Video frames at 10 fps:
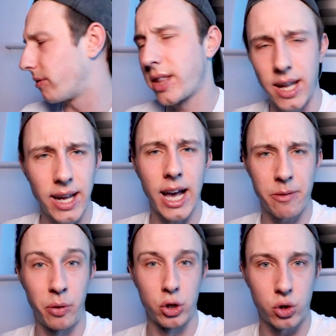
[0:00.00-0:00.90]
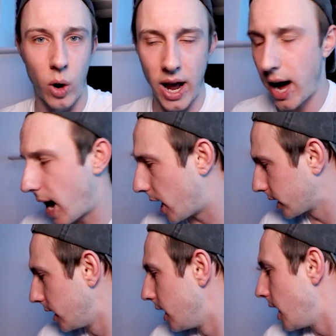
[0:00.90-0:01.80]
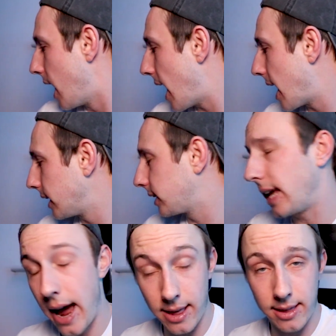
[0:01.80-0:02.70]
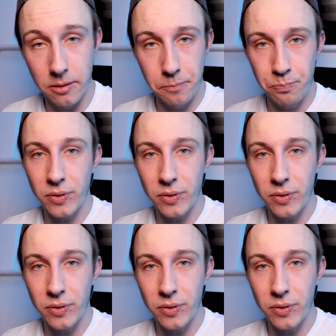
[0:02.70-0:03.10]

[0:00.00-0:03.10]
obviously it gets pushed quite hard. And yes,